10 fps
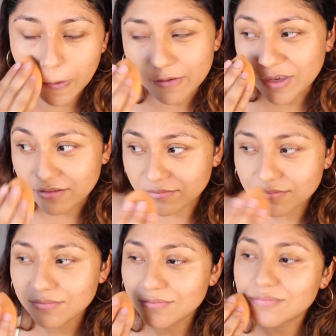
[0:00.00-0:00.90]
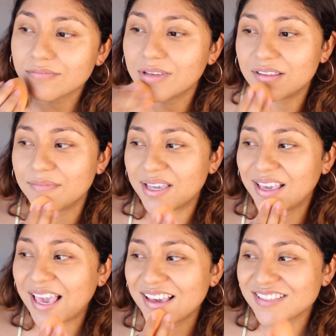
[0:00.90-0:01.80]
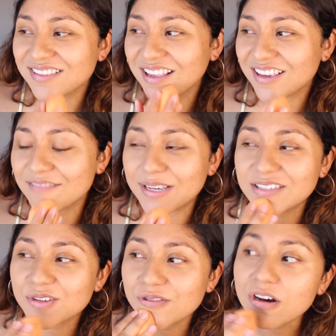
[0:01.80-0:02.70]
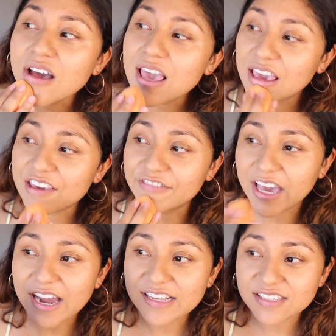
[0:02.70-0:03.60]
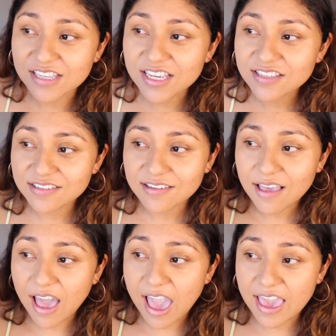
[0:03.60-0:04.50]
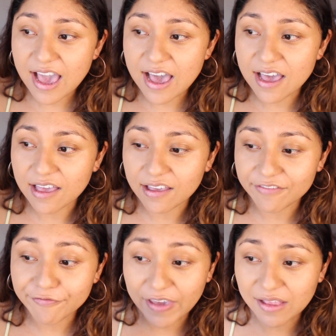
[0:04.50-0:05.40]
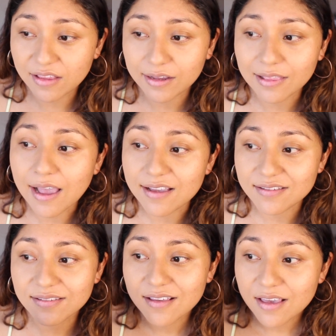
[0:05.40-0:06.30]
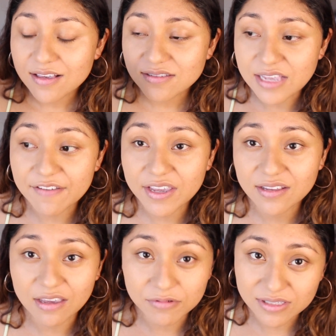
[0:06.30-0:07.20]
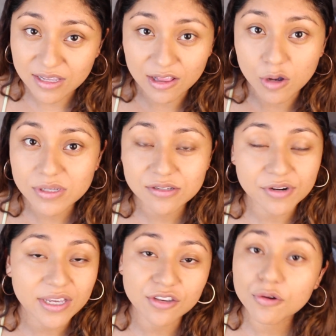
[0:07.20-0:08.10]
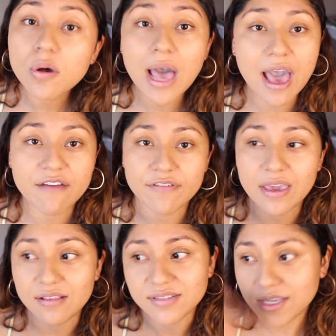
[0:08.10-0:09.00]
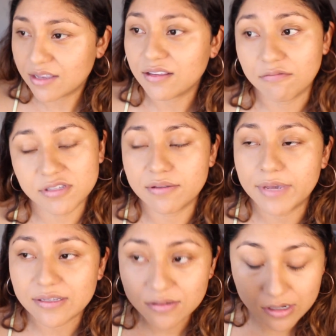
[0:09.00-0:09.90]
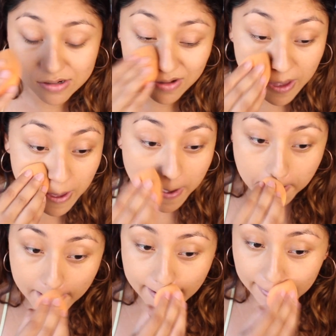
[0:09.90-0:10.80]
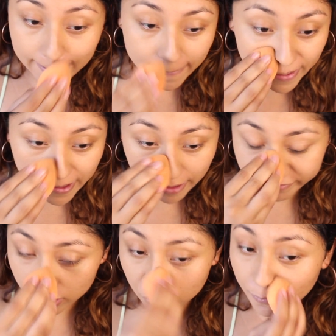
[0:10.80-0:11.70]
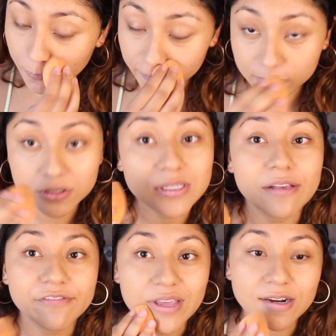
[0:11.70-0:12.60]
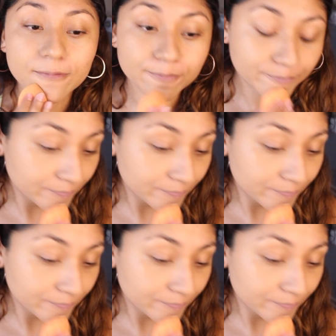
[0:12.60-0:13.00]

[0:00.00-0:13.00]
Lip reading: I mean, in my case, like in my school, if I had a 6, I had failed a class. 7, it was the lowest grade you could have, and 10, it was the best. So, you know, you have to prove yourself there.